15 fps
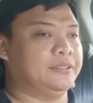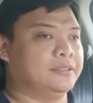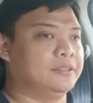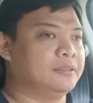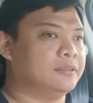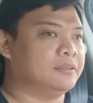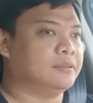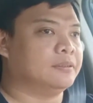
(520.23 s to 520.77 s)

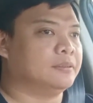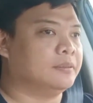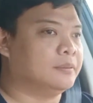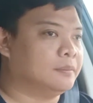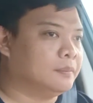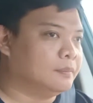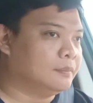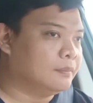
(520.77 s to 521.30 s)

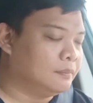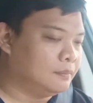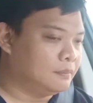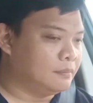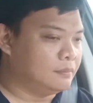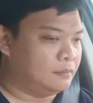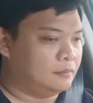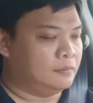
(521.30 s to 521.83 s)

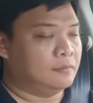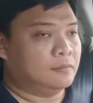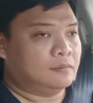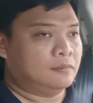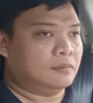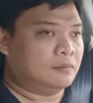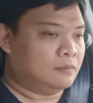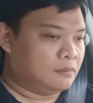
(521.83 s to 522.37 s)

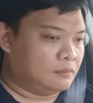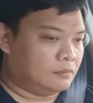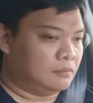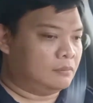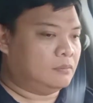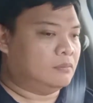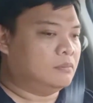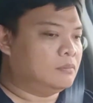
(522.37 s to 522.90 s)

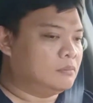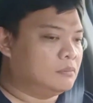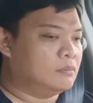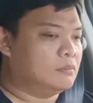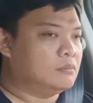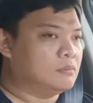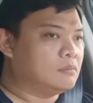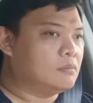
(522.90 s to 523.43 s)

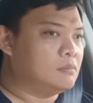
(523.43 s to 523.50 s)
Nobody speaks.